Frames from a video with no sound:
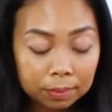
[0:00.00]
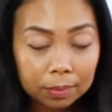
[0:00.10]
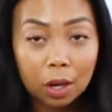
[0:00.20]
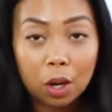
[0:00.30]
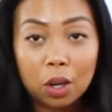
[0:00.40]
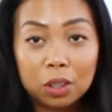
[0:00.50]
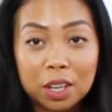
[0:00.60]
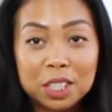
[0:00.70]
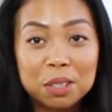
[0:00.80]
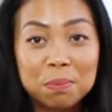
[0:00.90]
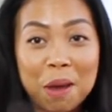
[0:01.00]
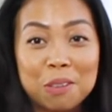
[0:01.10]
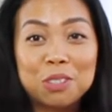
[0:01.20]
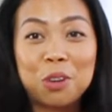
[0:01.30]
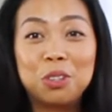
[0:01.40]
Oh, that
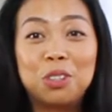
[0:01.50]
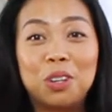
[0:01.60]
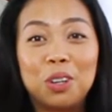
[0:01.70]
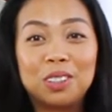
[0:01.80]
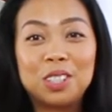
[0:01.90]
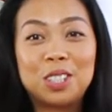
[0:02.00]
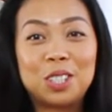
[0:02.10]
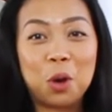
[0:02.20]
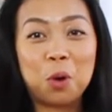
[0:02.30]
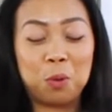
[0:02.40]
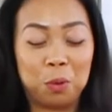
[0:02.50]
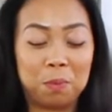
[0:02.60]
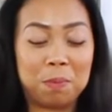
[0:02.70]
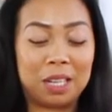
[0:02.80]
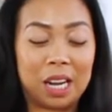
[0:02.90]
smells so good. So
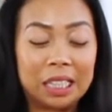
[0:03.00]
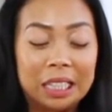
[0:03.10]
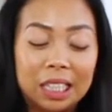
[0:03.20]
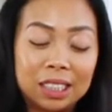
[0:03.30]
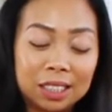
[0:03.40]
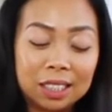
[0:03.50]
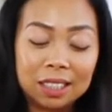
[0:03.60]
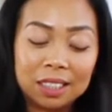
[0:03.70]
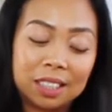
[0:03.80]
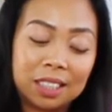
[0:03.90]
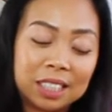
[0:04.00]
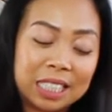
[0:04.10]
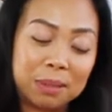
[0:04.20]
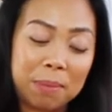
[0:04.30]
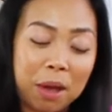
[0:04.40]
banana
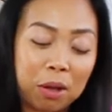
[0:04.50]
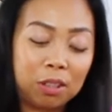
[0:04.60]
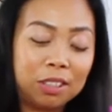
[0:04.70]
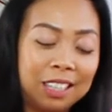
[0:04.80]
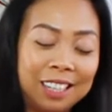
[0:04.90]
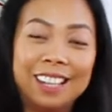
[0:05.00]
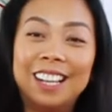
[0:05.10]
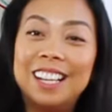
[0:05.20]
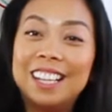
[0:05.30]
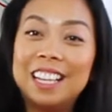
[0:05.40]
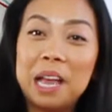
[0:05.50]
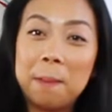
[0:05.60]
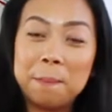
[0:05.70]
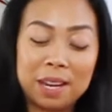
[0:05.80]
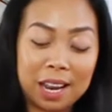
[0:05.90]
smell.
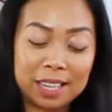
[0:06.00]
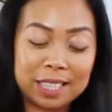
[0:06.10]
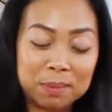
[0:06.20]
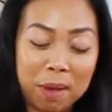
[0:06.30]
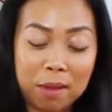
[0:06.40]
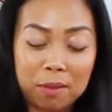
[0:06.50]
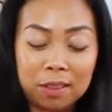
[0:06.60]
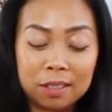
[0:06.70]
Banana smell.